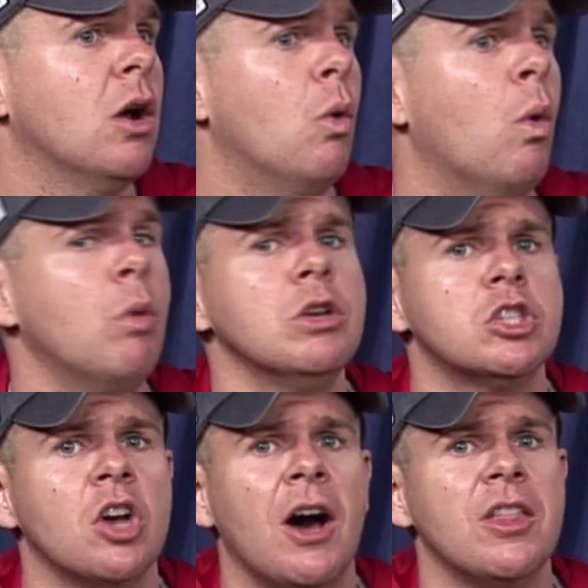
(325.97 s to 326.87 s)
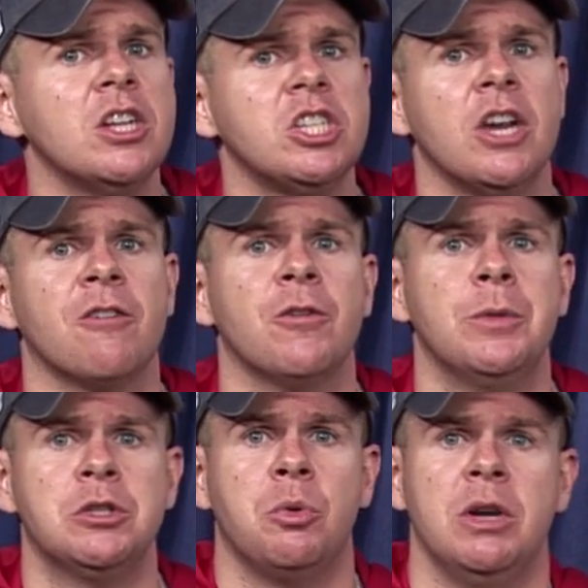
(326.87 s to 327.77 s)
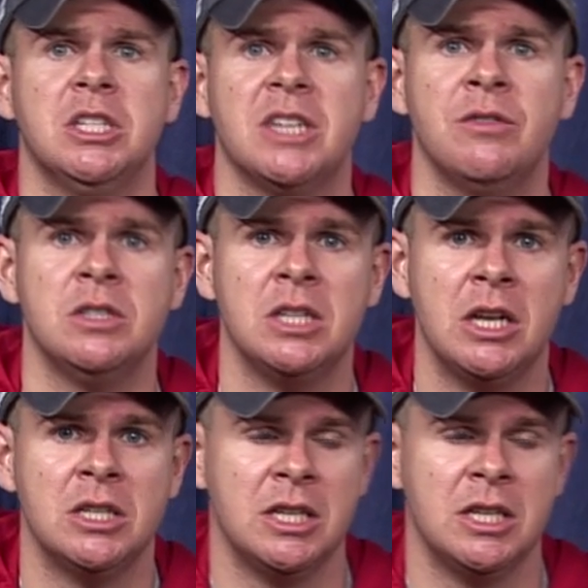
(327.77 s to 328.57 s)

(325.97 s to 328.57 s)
What we saw this year from the 2017